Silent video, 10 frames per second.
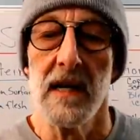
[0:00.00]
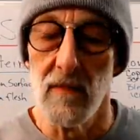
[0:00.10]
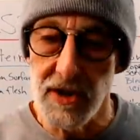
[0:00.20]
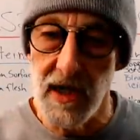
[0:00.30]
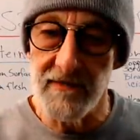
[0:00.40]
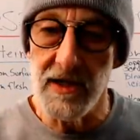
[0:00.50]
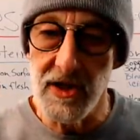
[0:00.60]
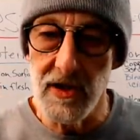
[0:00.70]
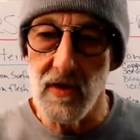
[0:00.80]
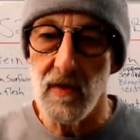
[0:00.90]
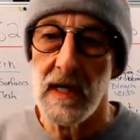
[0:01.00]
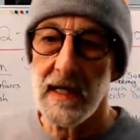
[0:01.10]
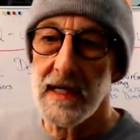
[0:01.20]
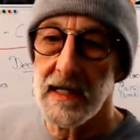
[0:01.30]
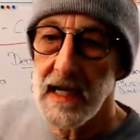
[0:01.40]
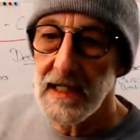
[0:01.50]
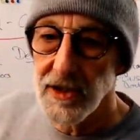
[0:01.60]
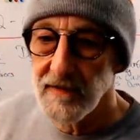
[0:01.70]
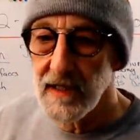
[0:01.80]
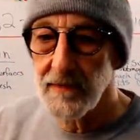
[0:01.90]
and what you have to do in an age
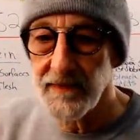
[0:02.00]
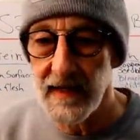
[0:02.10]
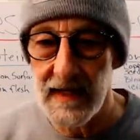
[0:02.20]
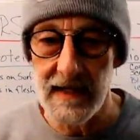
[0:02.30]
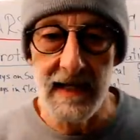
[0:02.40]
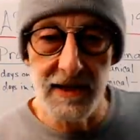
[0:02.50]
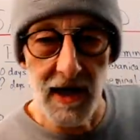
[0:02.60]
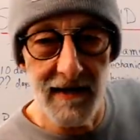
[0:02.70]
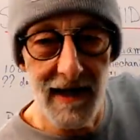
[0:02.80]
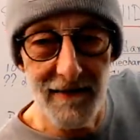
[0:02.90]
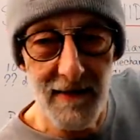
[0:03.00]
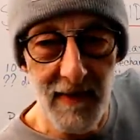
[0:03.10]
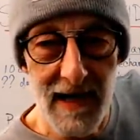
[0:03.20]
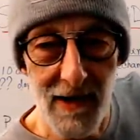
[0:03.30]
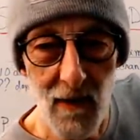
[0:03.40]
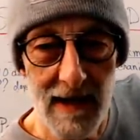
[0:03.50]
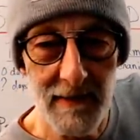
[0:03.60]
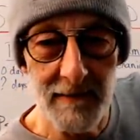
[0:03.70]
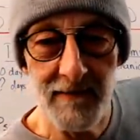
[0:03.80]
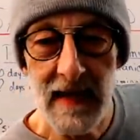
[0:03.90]
of a
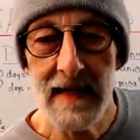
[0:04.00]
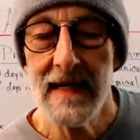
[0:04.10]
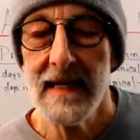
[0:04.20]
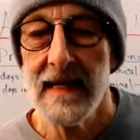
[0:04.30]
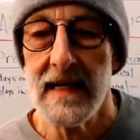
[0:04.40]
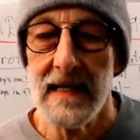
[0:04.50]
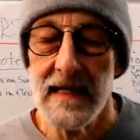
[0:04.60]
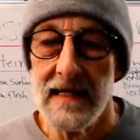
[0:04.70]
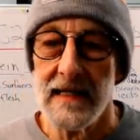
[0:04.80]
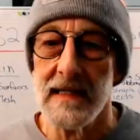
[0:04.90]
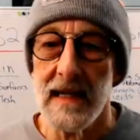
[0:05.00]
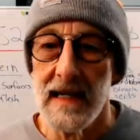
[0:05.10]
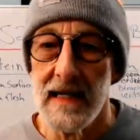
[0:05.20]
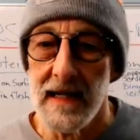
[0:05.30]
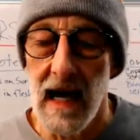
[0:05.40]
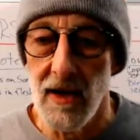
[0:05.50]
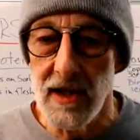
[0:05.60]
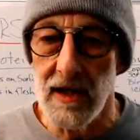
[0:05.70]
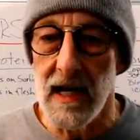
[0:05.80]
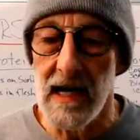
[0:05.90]
bioweapon, and how
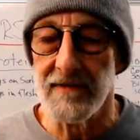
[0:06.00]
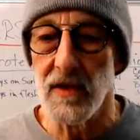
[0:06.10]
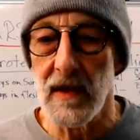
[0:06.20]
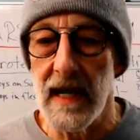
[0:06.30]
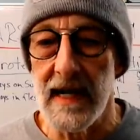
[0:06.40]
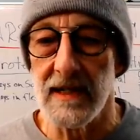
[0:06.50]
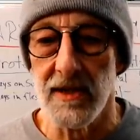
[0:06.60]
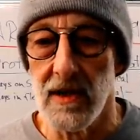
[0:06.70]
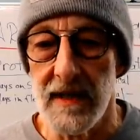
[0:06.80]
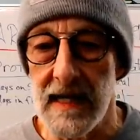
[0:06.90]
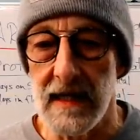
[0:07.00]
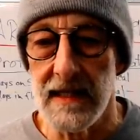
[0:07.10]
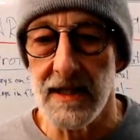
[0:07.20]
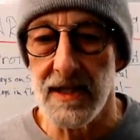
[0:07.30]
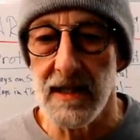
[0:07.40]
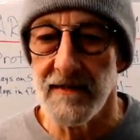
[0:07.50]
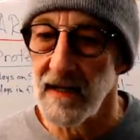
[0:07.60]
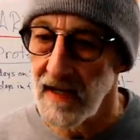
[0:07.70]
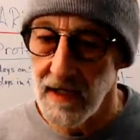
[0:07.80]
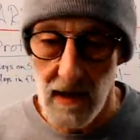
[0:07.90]
you're going to have to react and all of that kind of stuff.
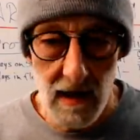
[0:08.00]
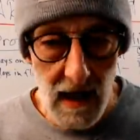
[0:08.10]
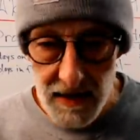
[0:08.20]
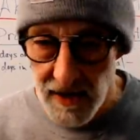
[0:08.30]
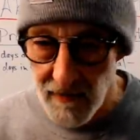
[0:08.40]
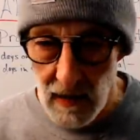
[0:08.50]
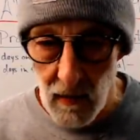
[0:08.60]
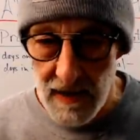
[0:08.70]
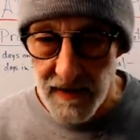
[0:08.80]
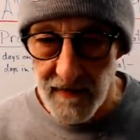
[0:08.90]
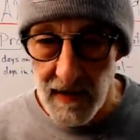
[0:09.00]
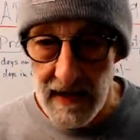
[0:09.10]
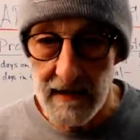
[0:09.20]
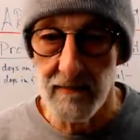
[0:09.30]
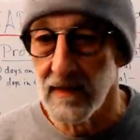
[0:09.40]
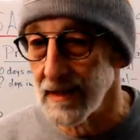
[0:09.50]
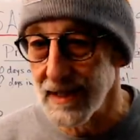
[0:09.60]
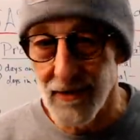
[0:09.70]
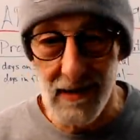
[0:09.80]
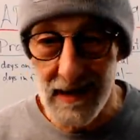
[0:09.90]
I've had lots of requests for that.
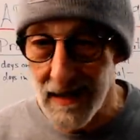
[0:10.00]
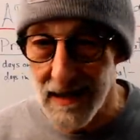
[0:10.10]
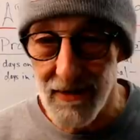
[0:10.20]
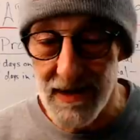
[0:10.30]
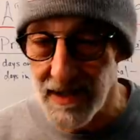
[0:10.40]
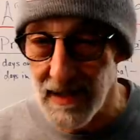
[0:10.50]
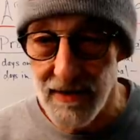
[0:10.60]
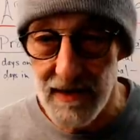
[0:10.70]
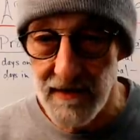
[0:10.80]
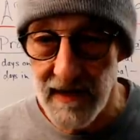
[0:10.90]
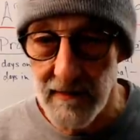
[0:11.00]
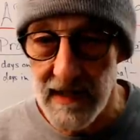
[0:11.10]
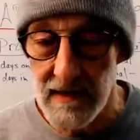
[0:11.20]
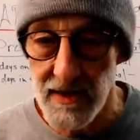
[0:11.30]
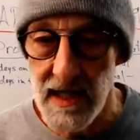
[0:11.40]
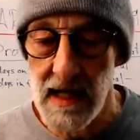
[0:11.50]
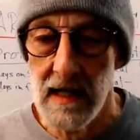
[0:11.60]
Literally hundreds and hundreds of emails.